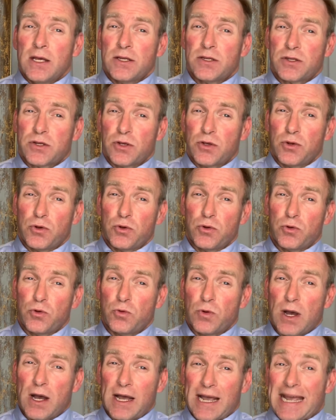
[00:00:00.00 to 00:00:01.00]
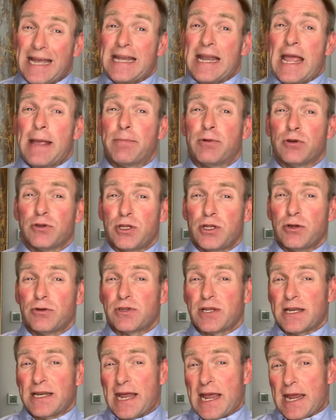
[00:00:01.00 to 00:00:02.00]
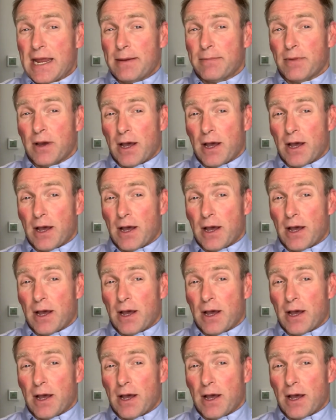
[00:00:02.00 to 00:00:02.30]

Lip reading: to enable you to name